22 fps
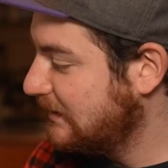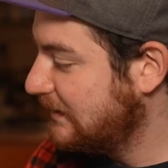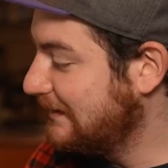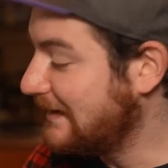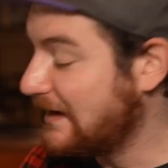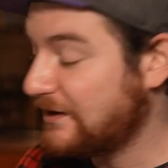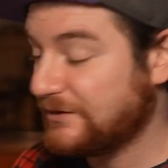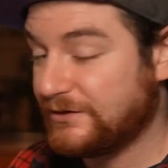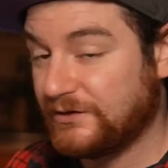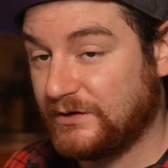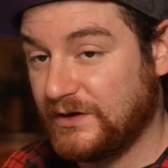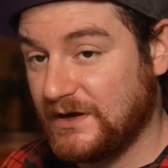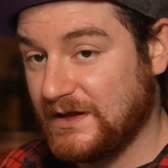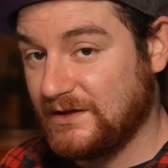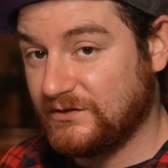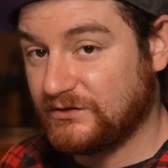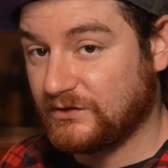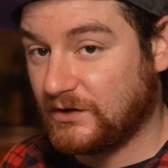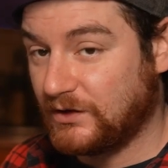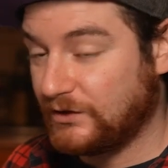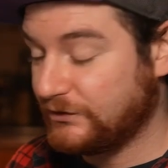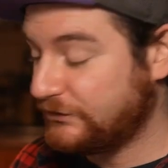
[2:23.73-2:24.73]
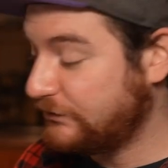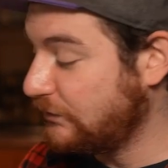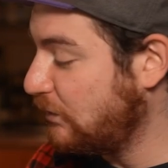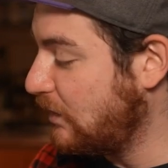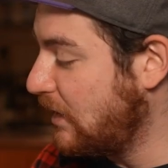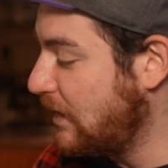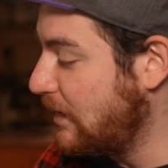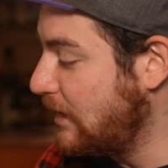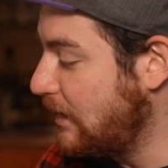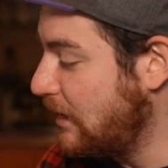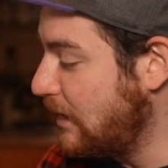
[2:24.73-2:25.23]
Now there is also
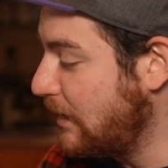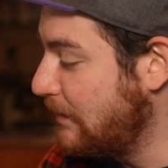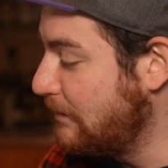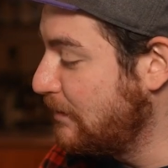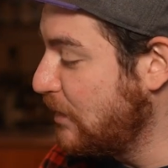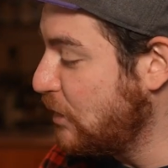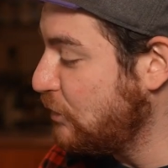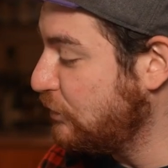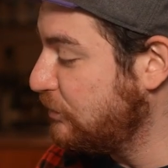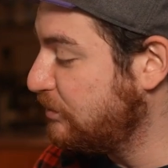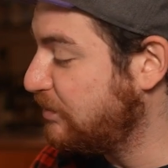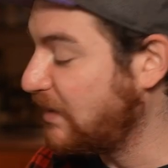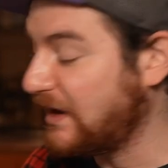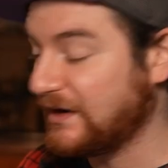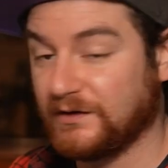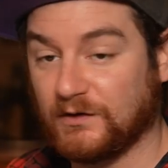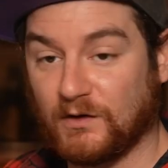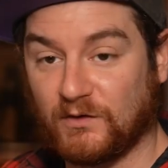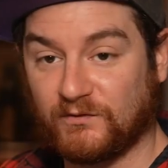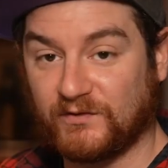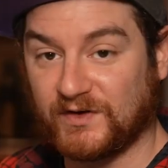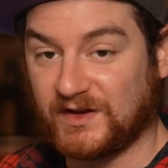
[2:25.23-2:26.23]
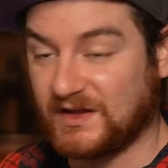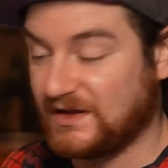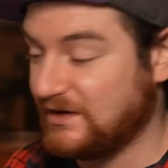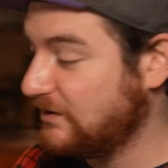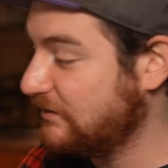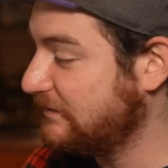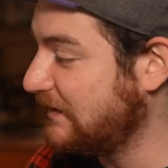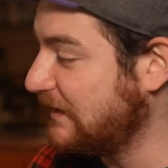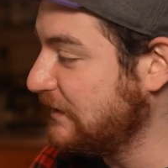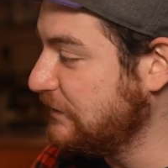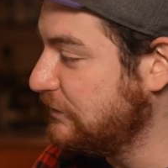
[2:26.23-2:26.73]
a mode button over
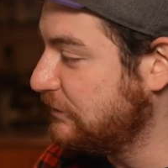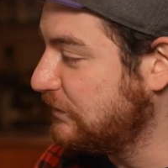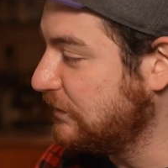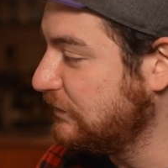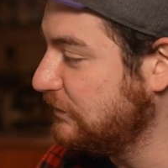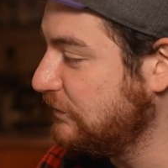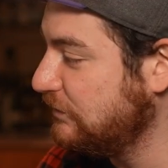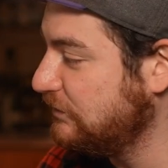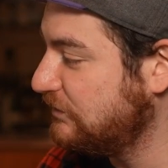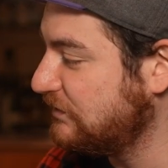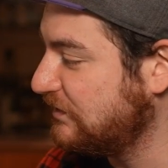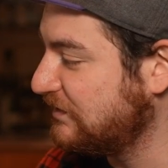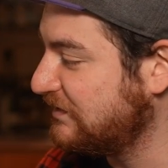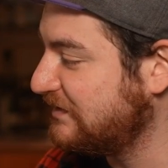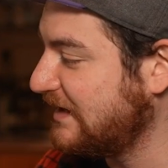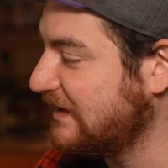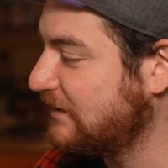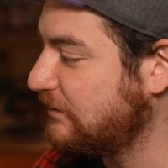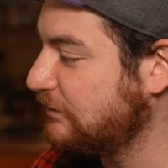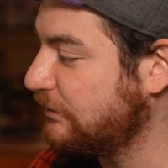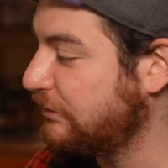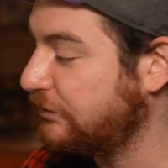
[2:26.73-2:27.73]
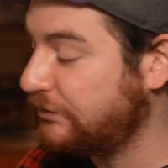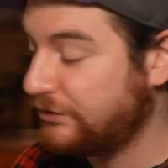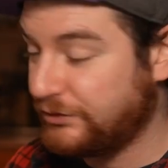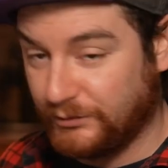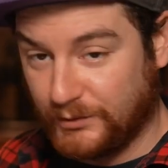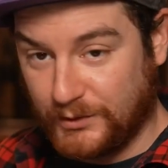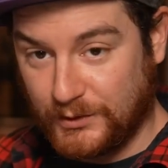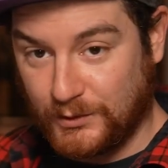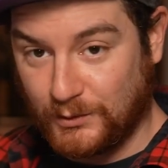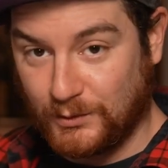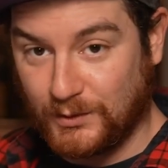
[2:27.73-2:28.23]
here that you can use to cycle
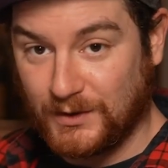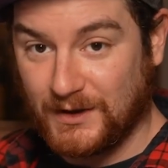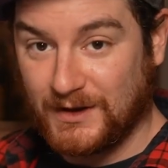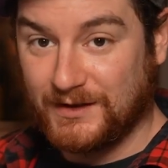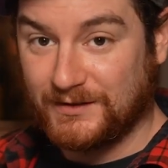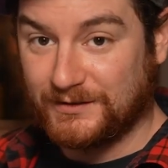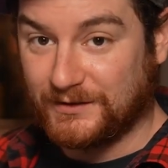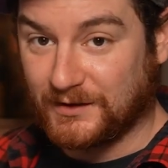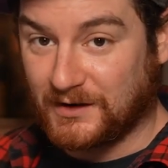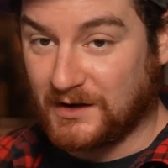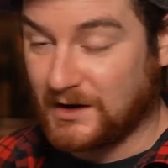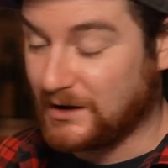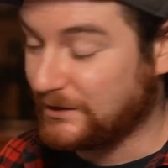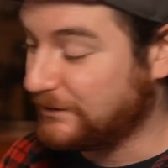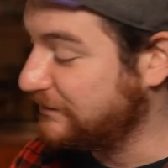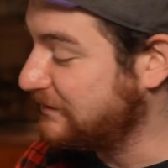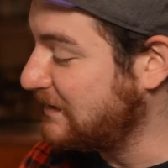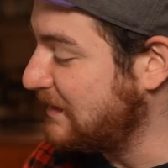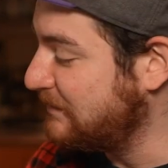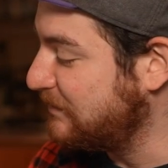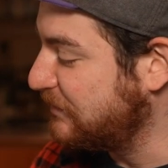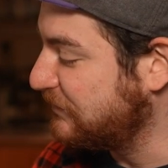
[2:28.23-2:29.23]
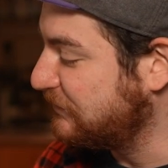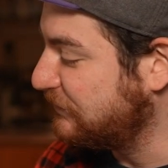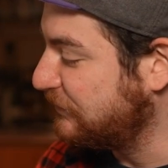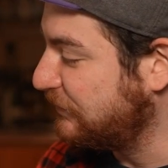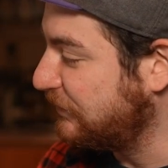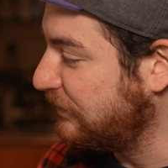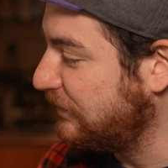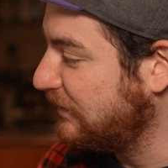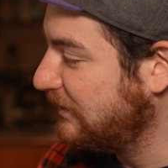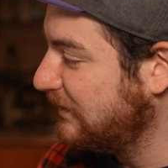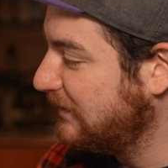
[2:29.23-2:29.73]
through the color
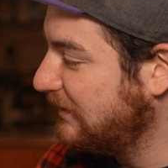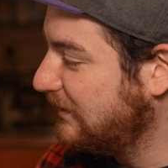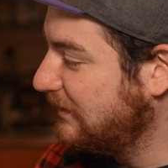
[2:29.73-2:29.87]
temperature